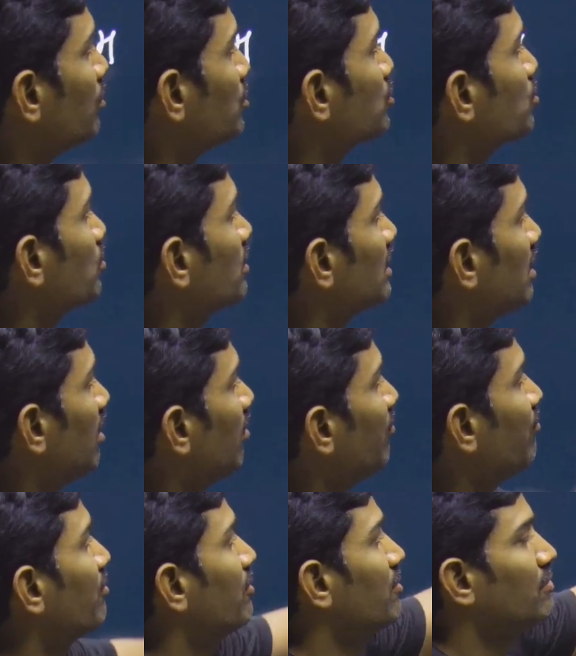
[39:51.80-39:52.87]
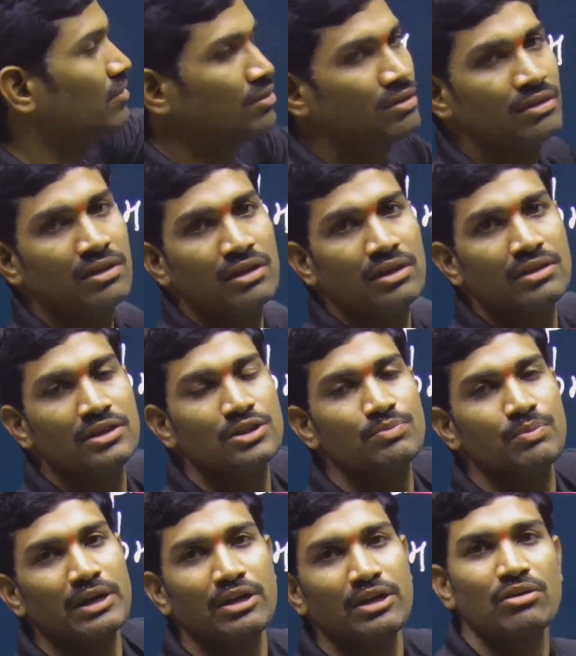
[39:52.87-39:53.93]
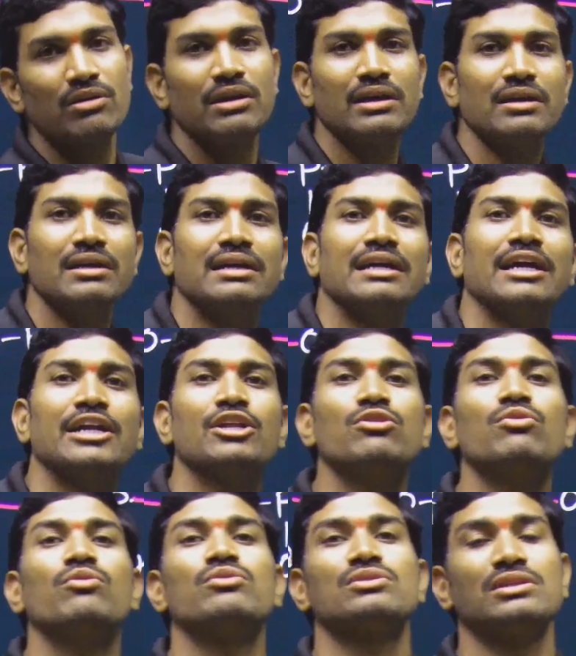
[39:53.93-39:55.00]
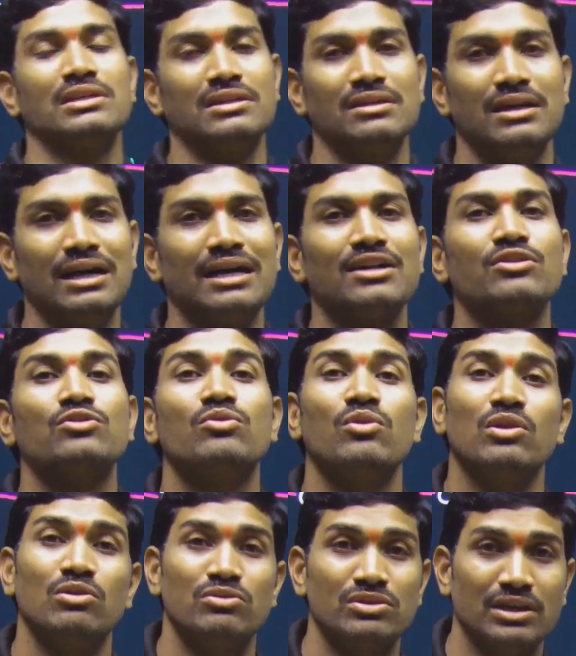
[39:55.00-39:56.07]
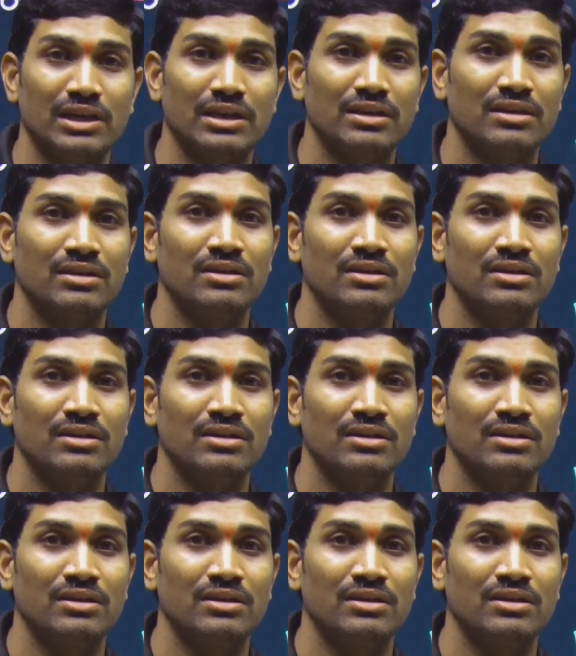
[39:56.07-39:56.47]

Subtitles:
sugar of this particular adenosine or nucleoside.